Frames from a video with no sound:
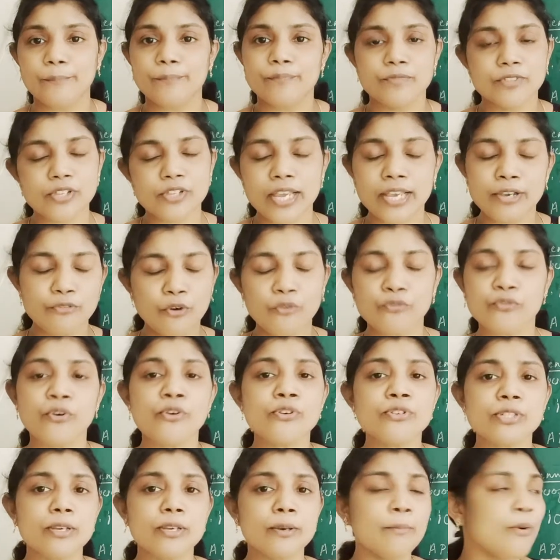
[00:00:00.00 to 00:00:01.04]
So of
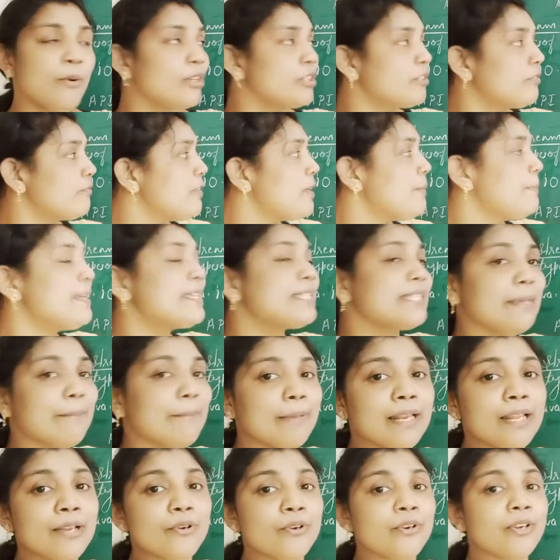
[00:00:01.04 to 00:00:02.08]
course both will be
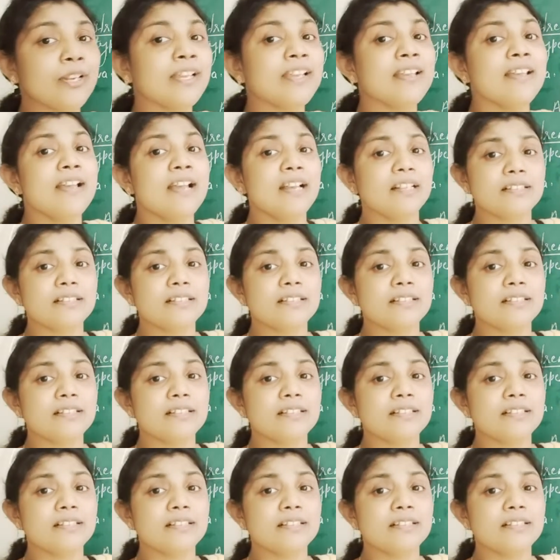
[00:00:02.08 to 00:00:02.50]
similar only.